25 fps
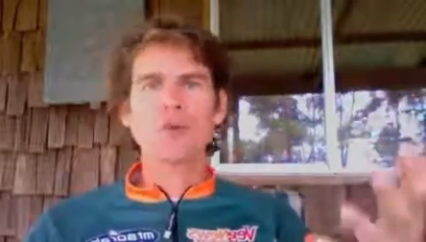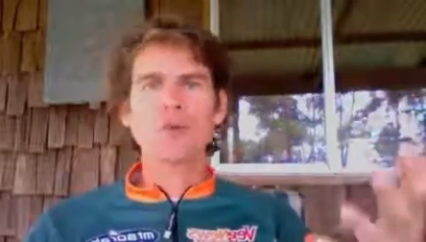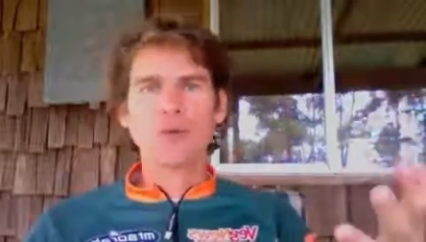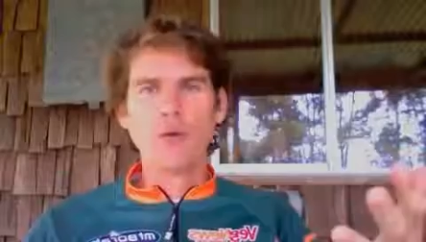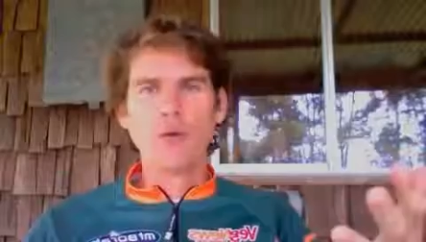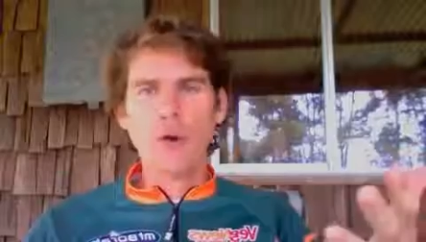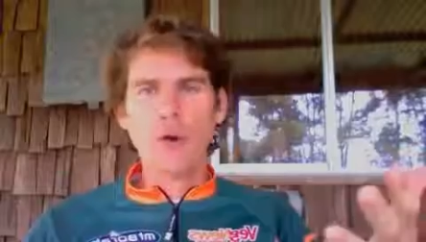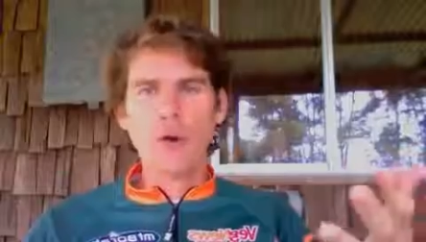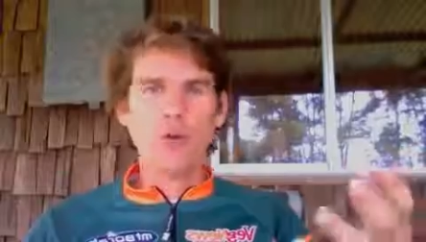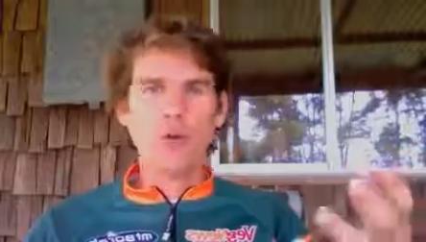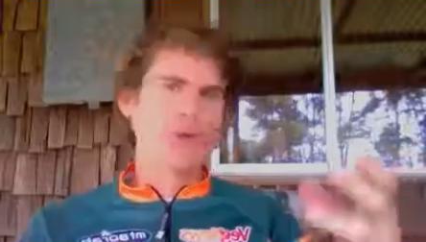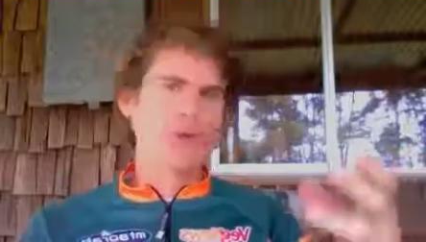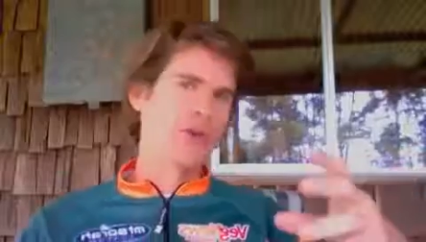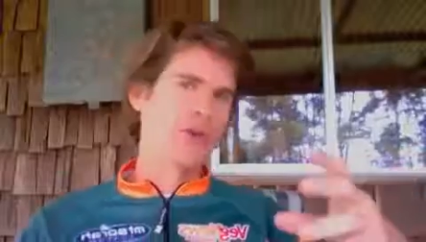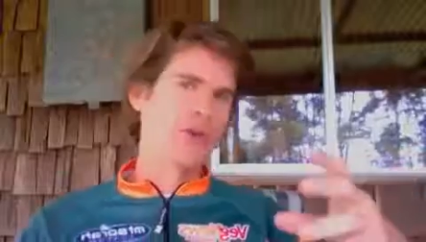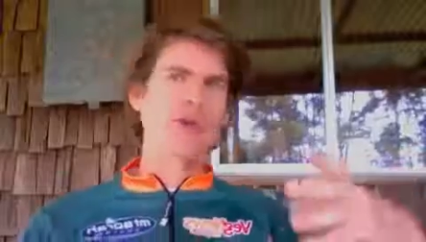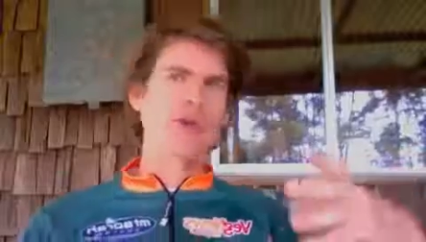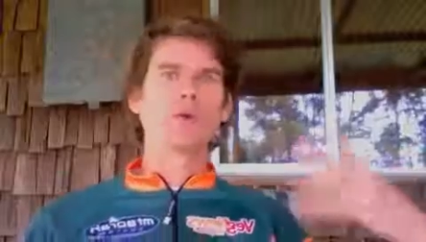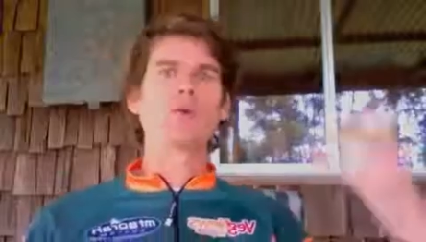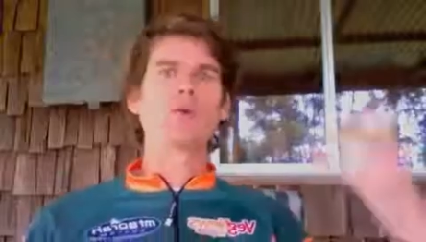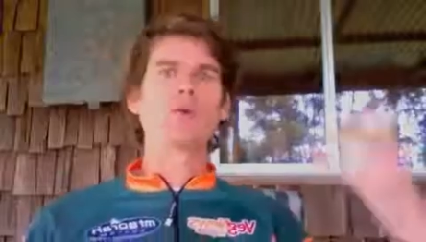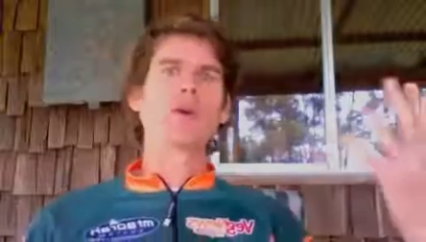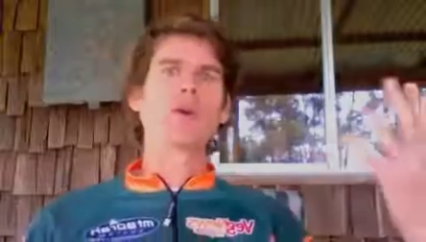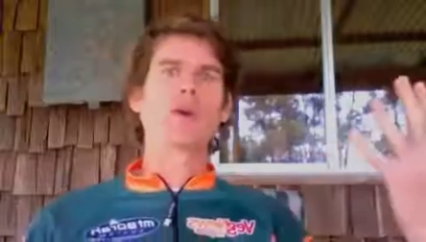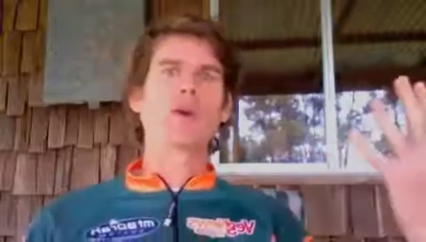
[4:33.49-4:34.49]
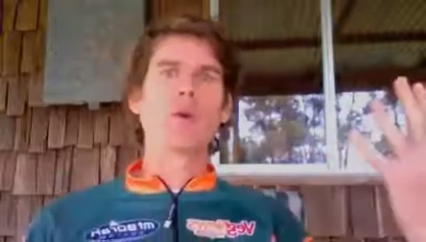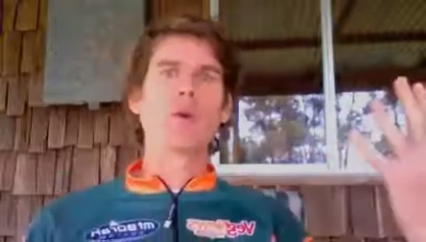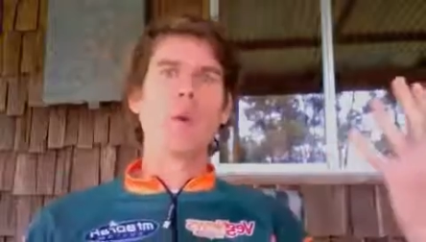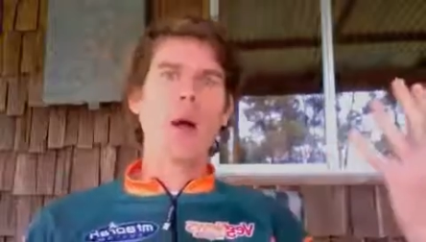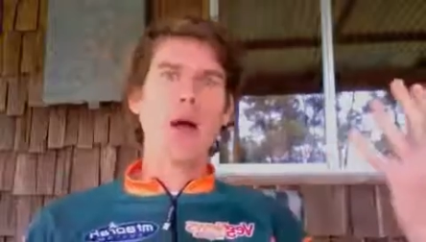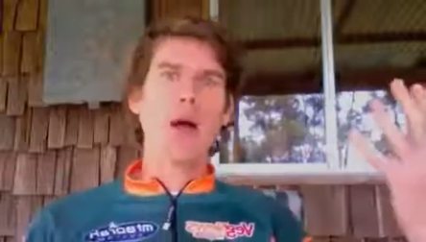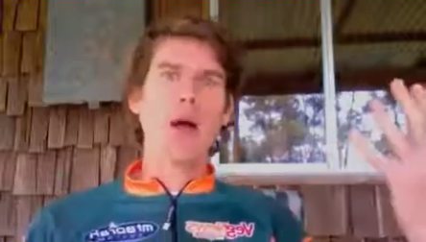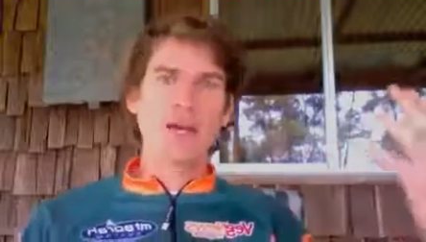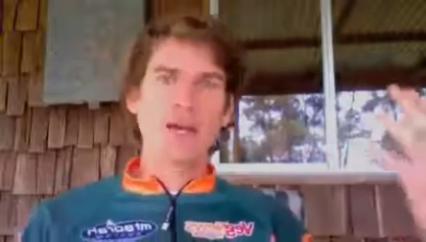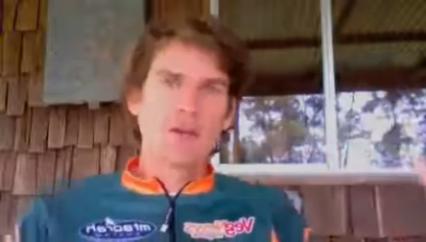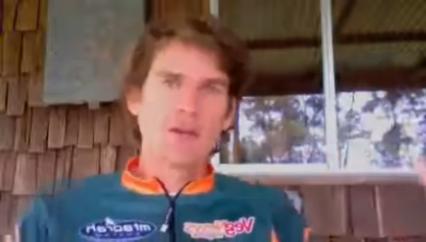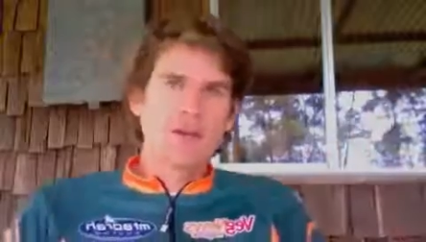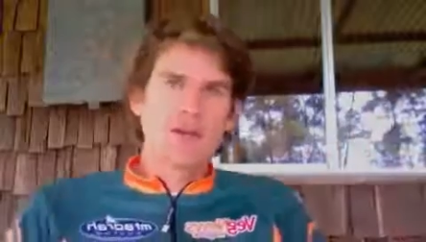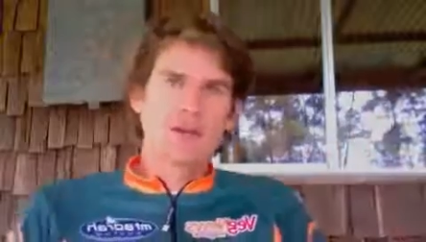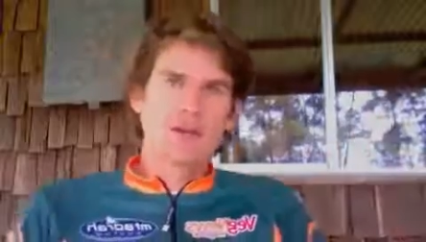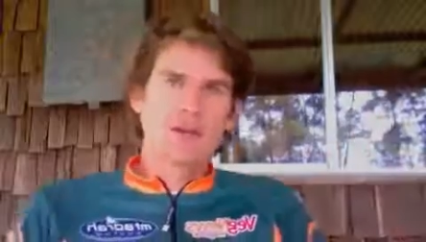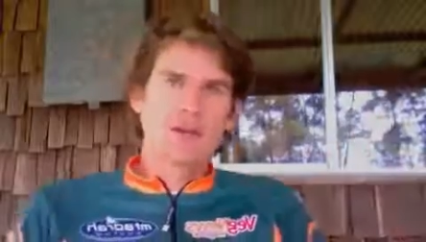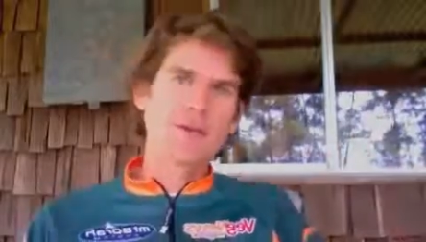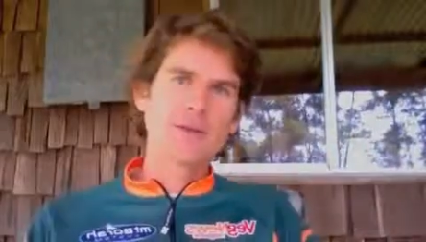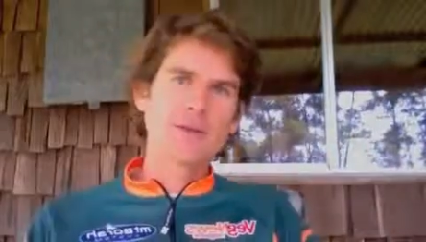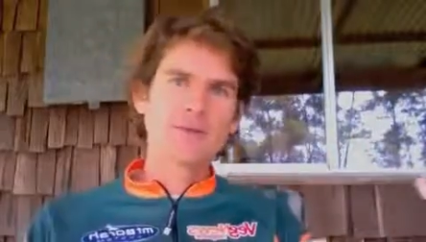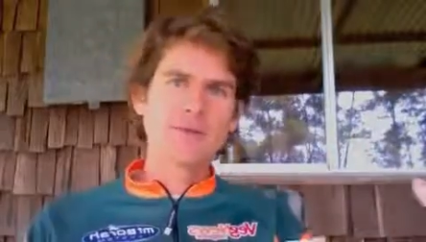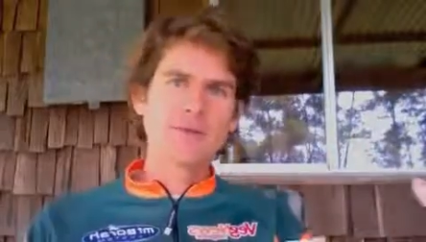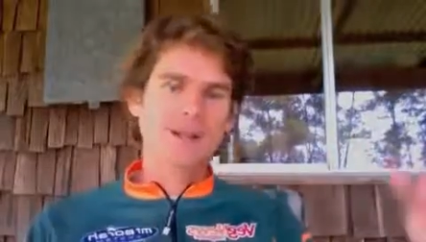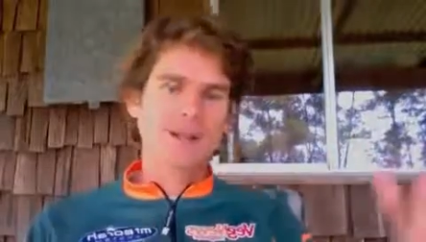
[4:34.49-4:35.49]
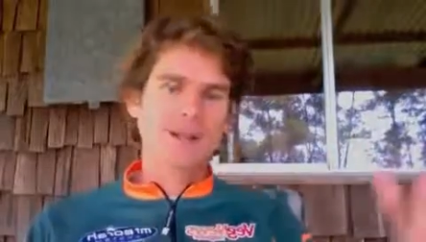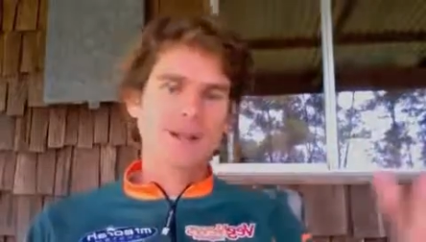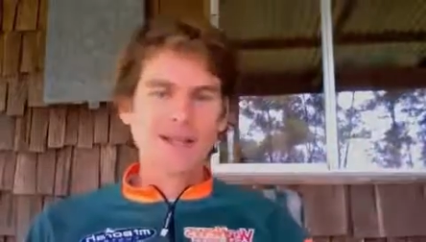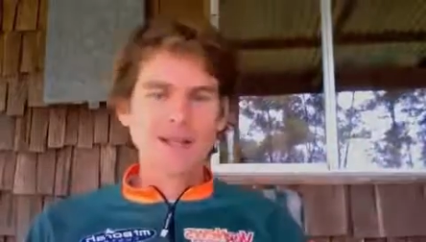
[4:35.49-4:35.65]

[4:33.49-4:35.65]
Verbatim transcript: full, so you feel awake and you can